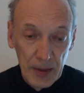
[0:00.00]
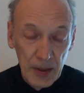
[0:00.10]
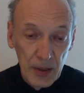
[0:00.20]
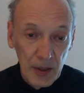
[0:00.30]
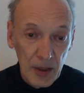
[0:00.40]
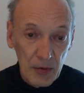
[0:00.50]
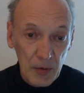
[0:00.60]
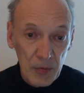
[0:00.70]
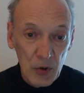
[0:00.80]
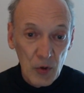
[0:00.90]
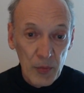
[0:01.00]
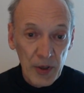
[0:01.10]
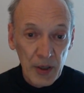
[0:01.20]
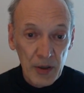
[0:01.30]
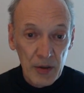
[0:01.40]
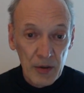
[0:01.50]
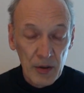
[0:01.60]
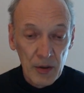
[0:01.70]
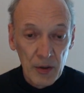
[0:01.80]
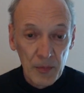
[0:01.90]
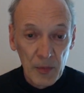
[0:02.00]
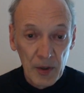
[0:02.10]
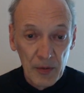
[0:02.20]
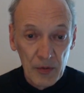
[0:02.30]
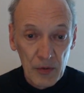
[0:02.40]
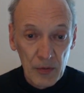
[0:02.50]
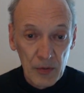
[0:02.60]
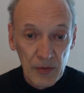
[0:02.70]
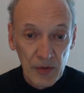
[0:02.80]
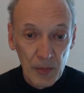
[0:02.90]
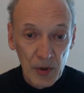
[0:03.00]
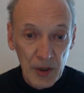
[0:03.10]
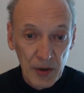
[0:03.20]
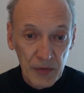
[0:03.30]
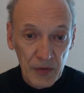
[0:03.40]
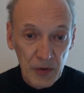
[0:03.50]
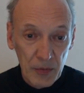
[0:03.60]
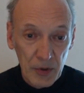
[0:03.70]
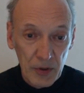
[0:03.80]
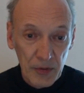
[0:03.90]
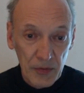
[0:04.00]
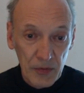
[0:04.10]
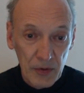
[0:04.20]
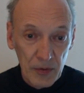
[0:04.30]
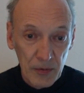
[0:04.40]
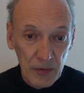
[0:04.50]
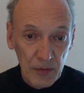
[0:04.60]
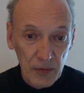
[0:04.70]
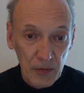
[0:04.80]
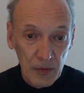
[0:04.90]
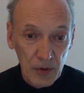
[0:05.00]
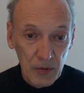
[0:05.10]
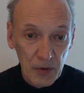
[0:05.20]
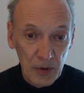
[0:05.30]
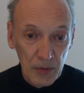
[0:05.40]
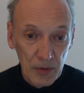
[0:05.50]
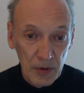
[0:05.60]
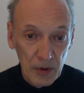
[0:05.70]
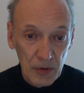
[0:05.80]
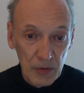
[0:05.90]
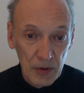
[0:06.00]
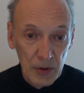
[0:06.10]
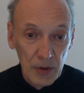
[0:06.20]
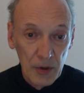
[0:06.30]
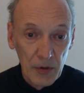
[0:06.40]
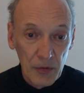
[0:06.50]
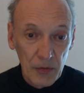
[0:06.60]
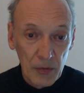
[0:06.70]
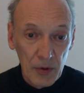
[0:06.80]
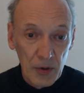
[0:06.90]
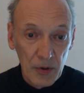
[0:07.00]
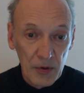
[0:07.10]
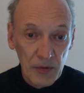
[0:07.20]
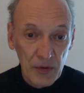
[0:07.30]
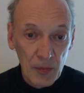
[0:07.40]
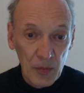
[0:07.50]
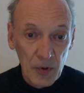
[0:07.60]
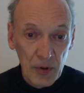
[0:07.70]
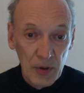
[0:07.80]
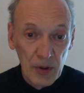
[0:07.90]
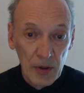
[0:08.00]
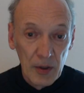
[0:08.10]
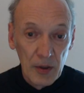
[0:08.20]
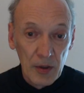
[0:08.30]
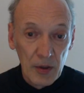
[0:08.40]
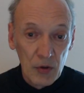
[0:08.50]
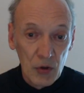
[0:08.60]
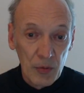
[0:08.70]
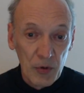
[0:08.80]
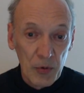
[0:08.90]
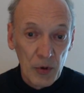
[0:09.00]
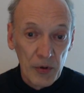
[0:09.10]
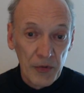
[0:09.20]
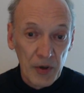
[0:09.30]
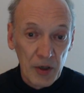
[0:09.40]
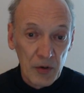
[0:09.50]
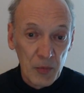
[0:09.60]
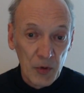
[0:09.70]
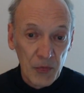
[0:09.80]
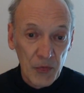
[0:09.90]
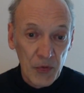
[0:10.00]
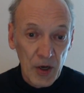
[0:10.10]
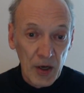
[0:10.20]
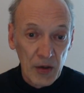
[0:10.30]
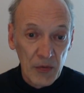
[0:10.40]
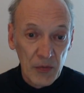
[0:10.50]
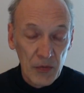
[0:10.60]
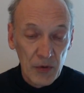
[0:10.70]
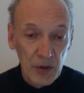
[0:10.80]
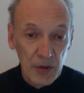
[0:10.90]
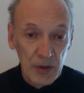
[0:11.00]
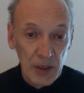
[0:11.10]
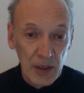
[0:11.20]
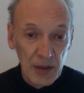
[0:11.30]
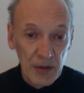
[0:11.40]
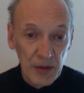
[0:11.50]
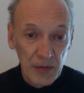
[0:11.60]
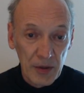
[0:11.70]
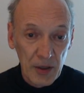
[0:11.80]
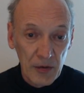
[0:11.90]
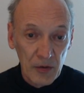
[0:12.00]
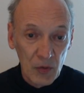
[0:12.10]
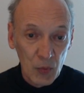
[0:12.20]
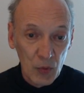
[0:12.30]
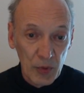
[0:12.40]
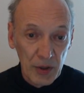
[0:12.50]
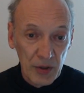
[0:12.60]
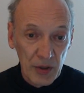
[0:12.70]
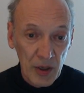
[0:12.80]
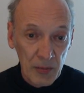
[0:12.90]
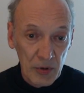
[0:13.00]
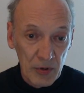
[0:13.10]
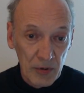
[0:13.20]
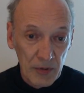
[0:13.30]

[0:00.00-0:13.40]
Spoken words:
And when we go back to December last year, we can see, so here we get to it. So here in December in Germany we also had about 5 daily death cases per million inhabitants,